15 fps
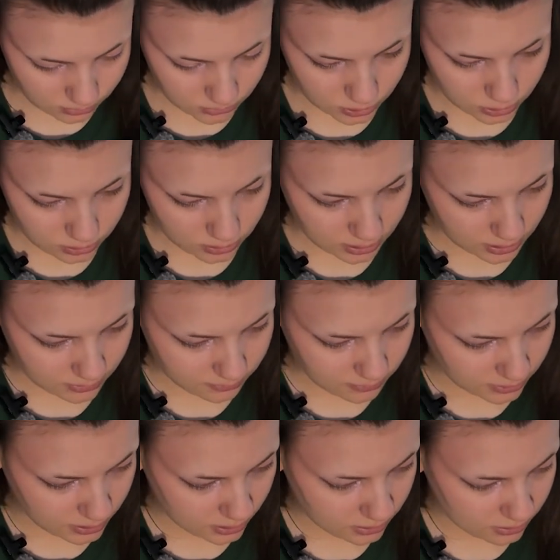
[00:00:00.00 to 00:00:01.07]
It's just kind of
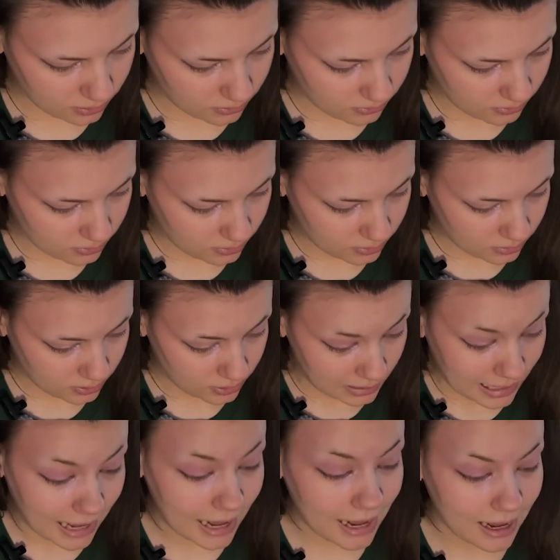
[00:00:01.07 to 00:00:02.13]
funny.
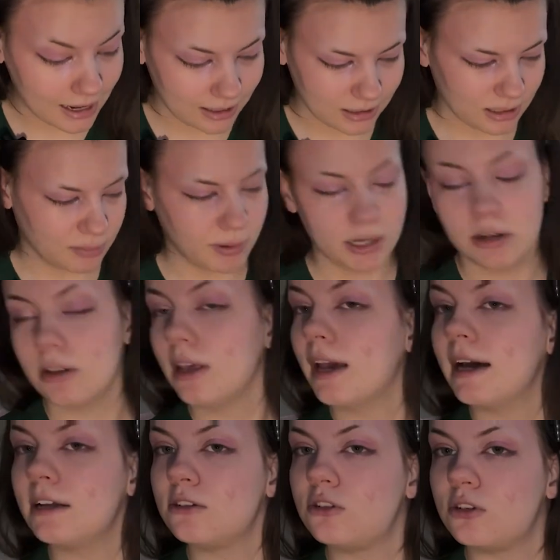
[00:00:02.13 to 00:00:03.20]
Ah, apparently
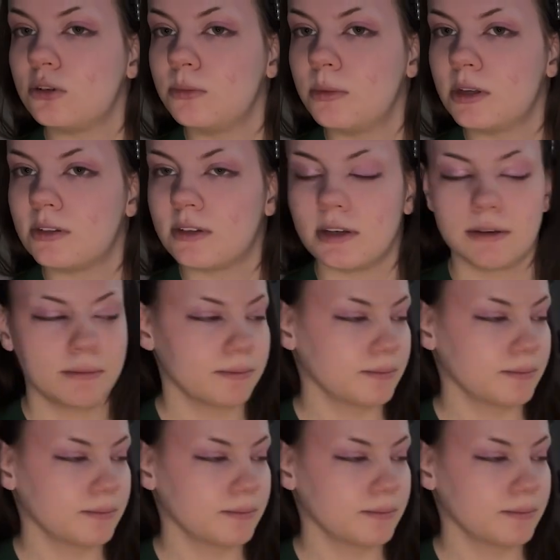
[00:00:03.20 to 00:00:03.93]
I had two missing.